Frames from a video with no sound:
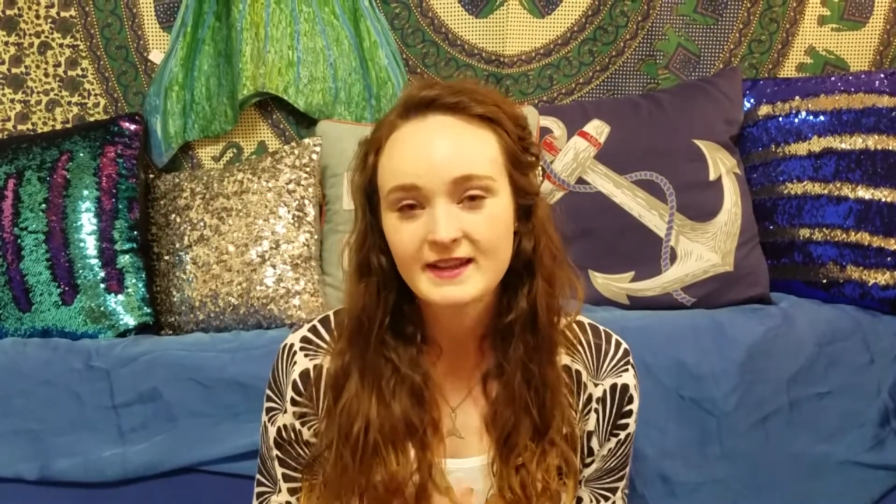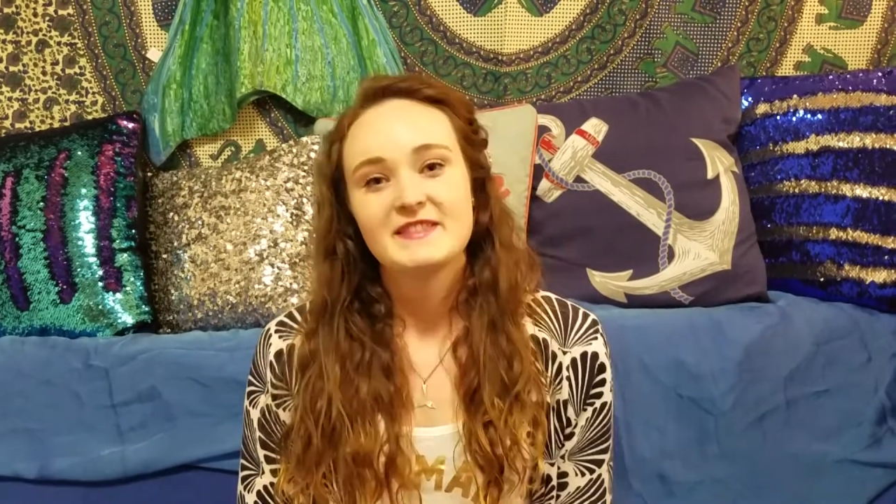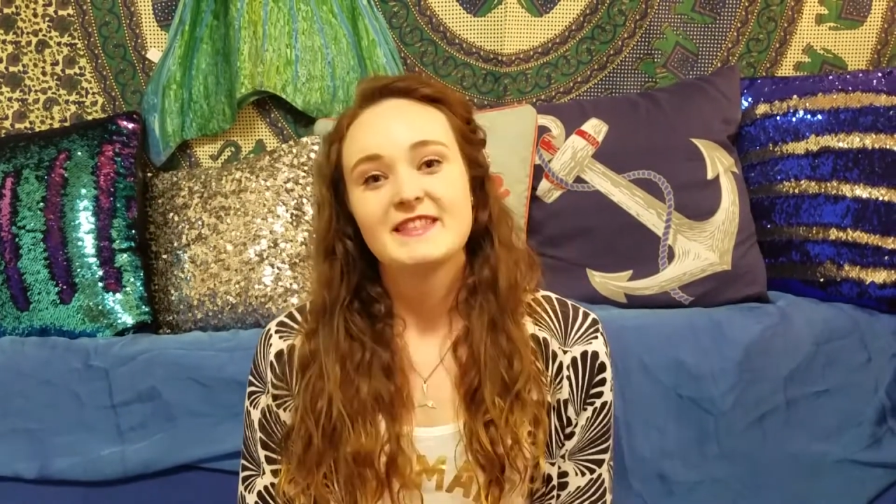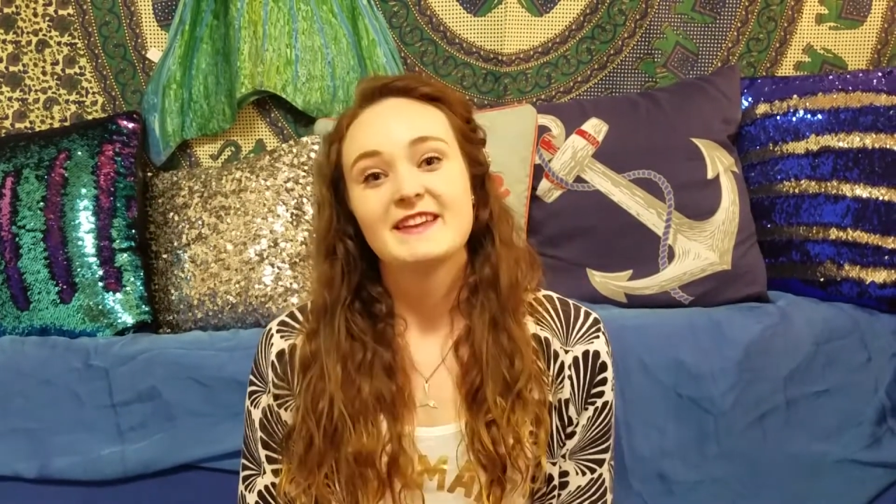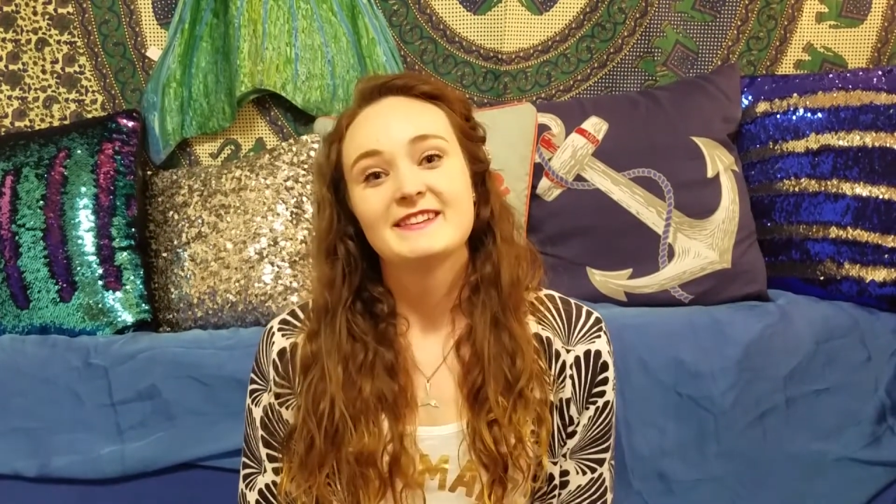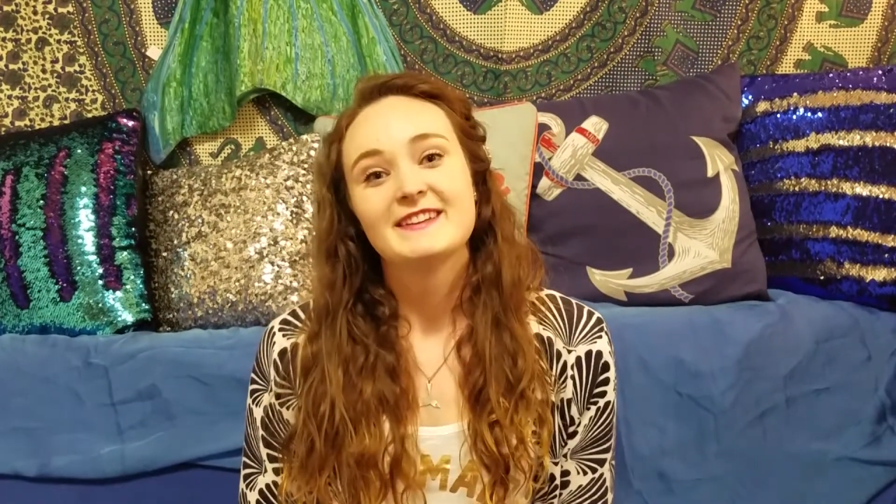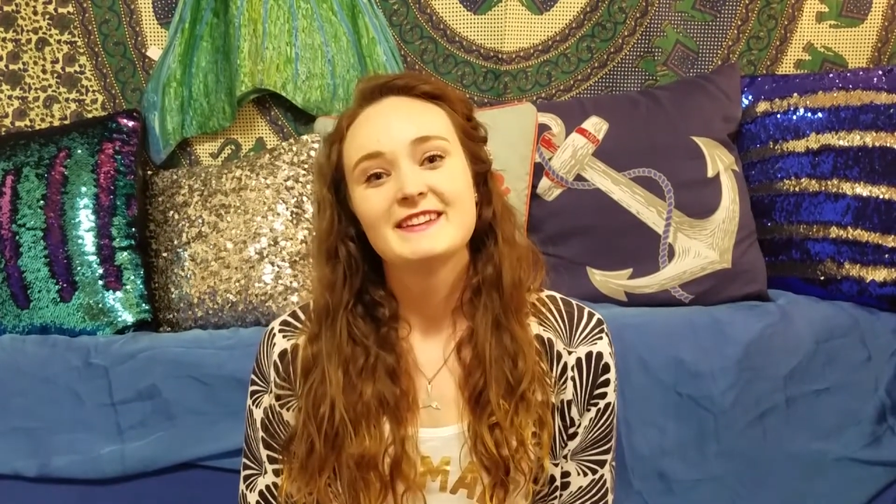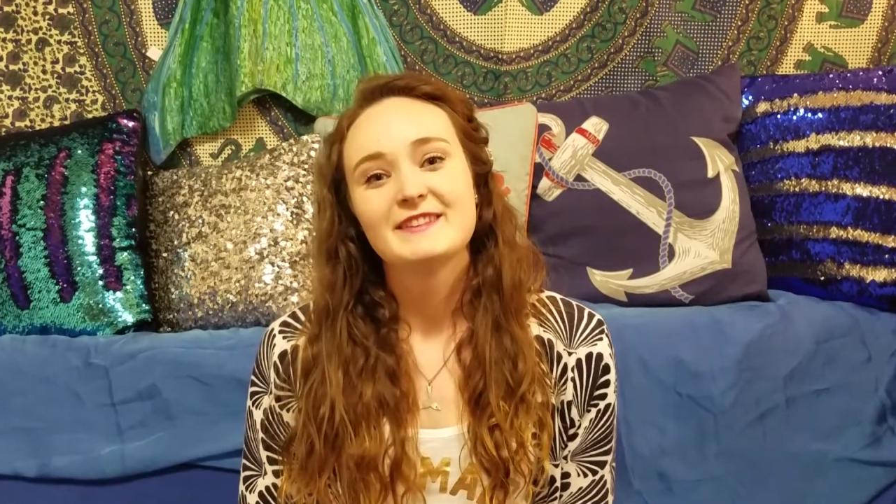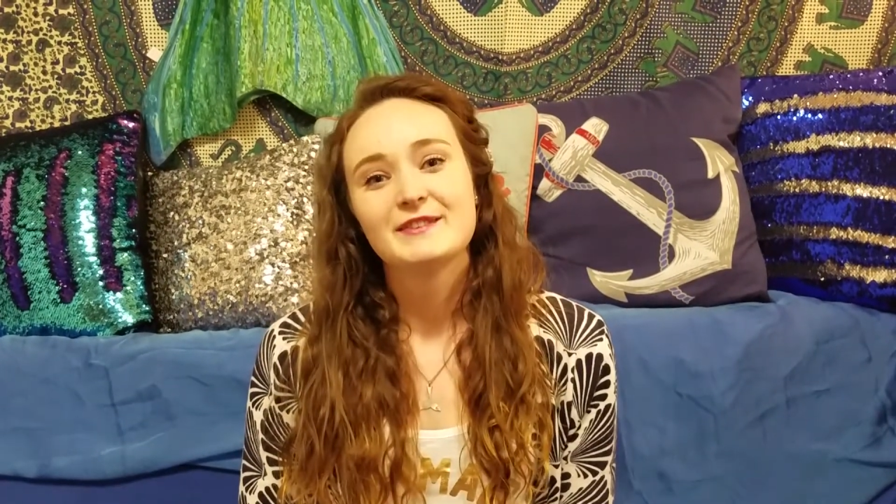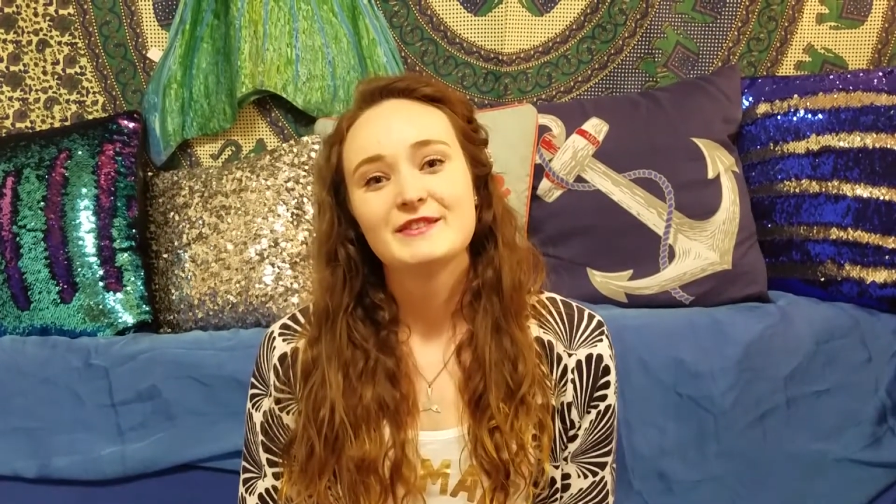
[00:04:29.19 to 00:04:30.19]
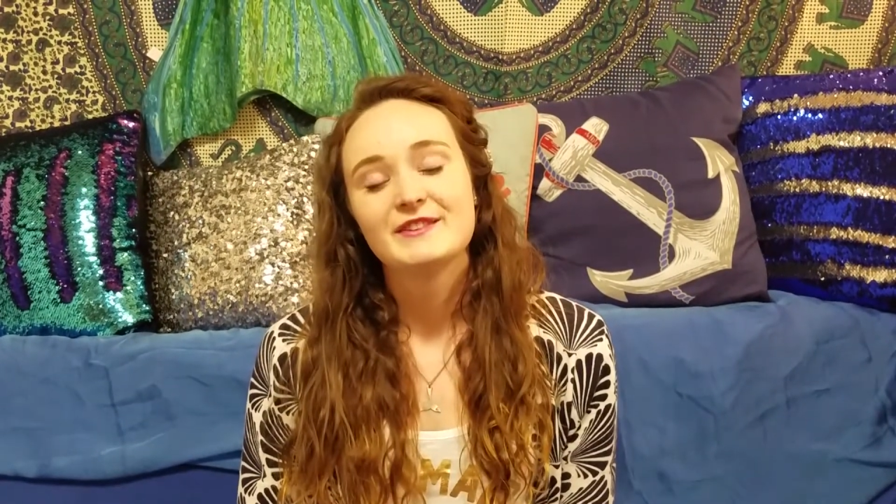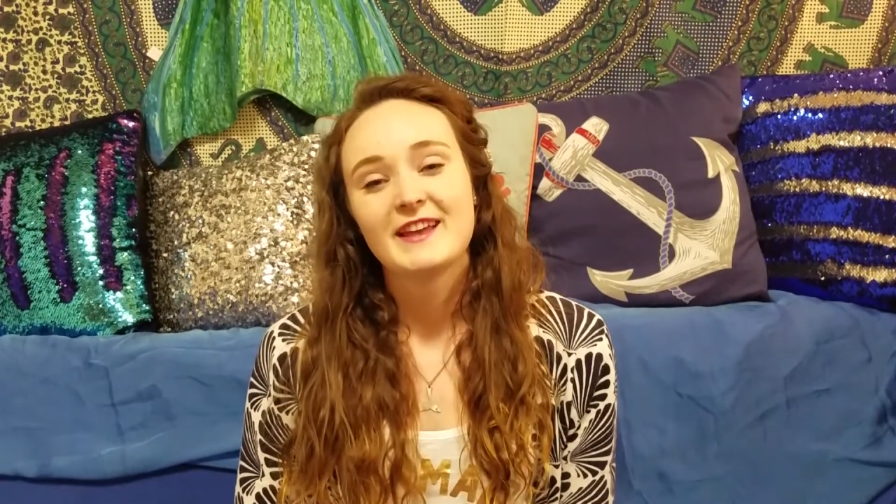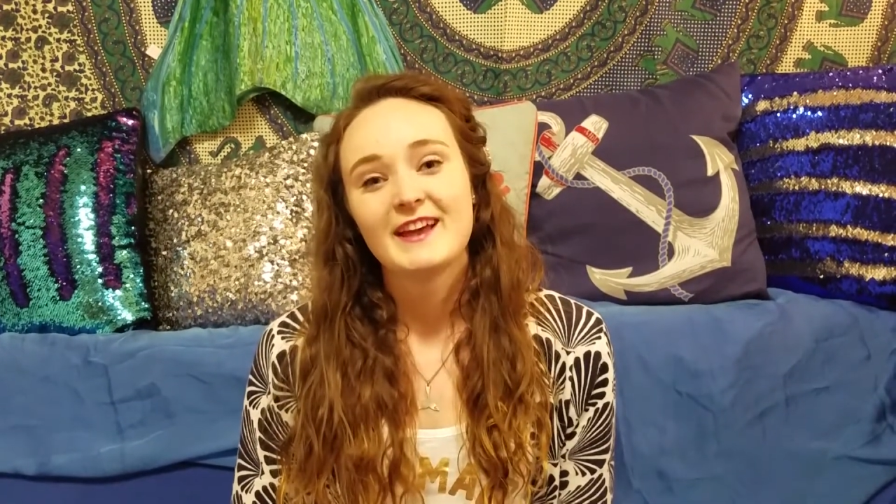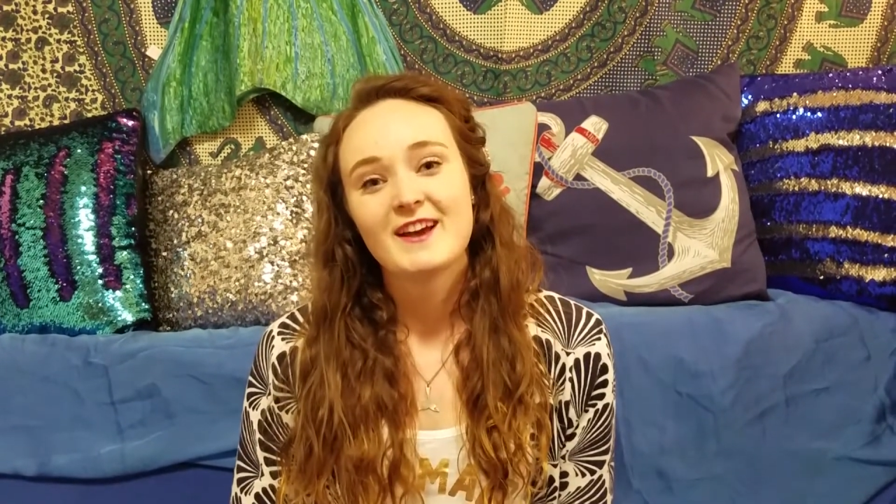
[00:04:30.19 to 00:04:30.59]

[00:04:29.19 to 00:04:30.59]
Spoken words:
and then get used to that